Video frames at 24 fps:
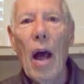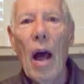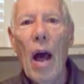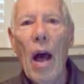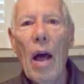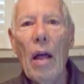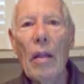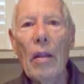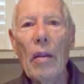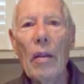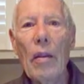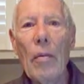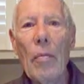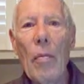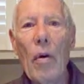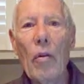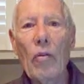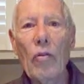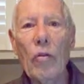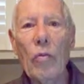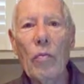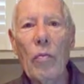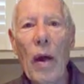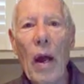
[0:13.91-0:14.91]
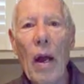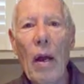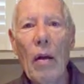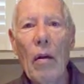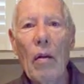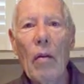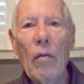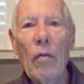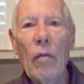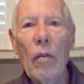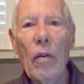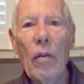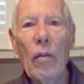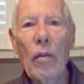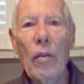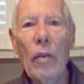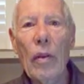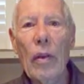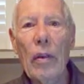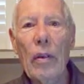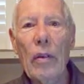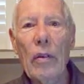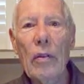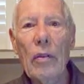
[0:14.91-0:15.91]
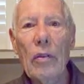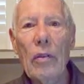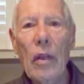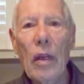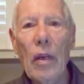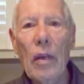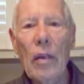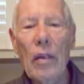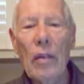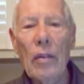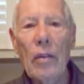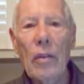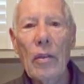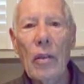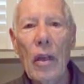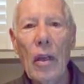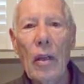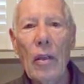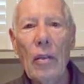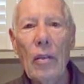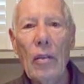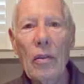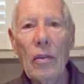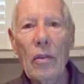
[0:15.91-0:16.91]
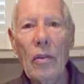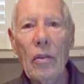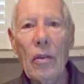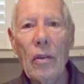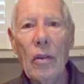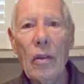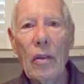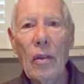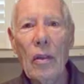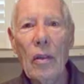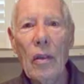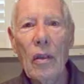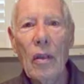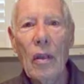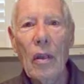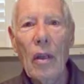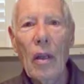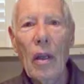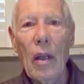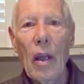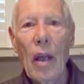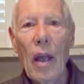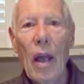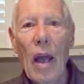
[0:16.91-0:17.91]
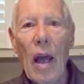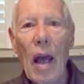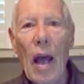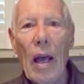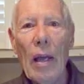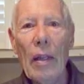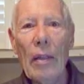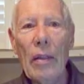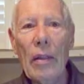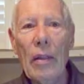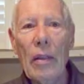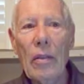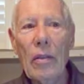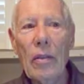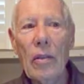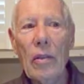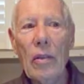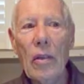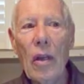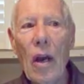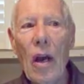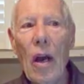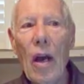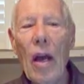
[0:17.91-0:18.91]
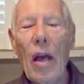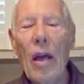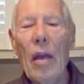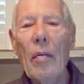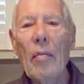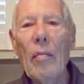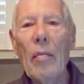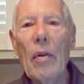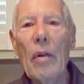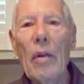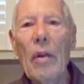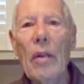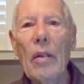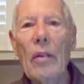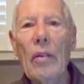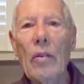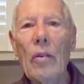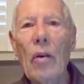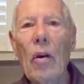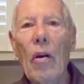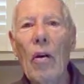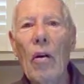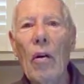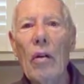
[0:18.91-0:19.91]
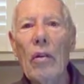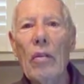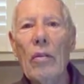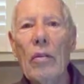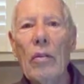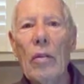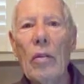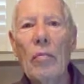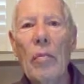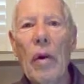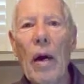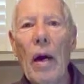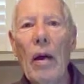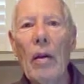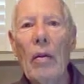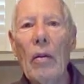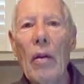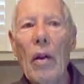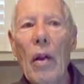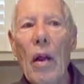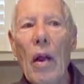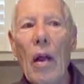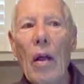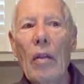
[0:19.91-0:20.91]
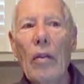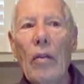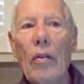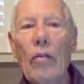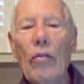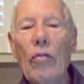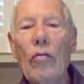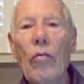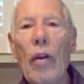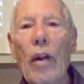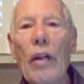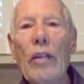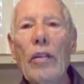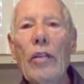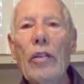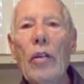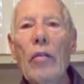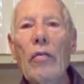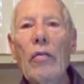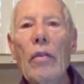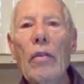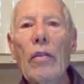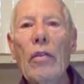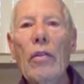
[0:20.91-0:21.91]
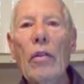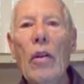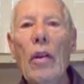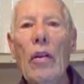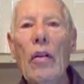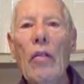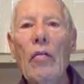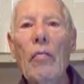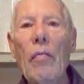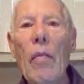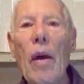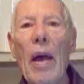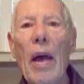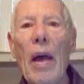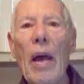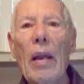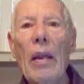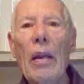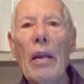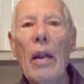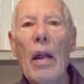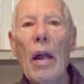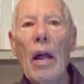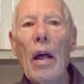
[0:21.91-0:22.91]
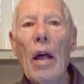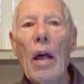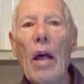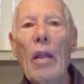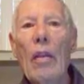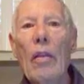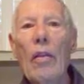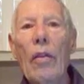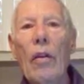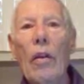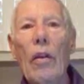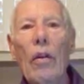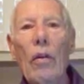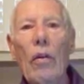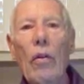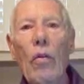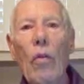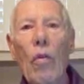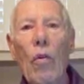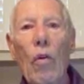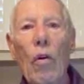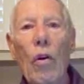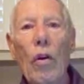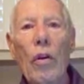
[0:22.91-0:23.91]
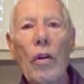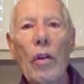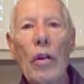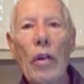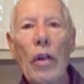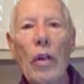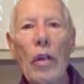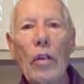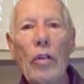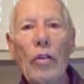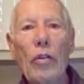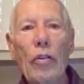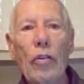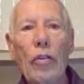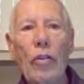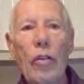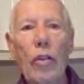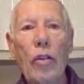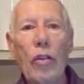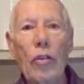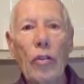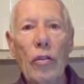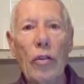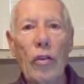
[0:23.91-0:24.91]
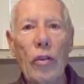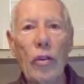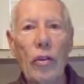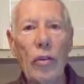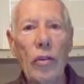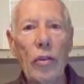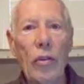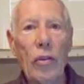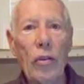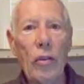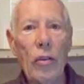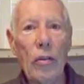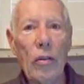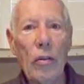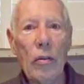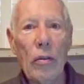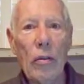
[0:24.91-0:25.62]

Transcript: And the most powerful things that it says at this time, it talks about the grace of the Son of Man, the Lord Jesus.